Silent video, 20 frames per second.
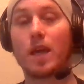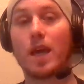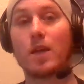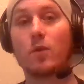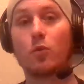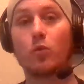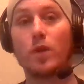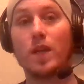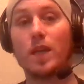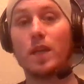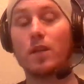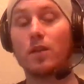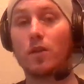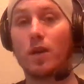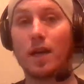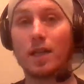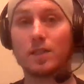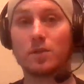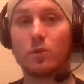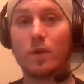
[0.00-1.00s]
and
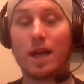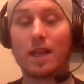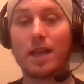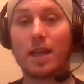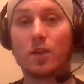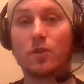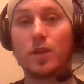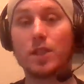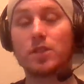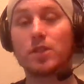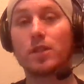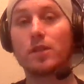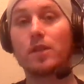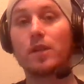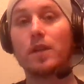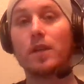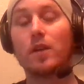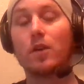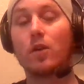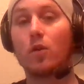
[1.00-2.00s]
as a rat-like
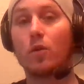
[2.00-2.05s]
creature,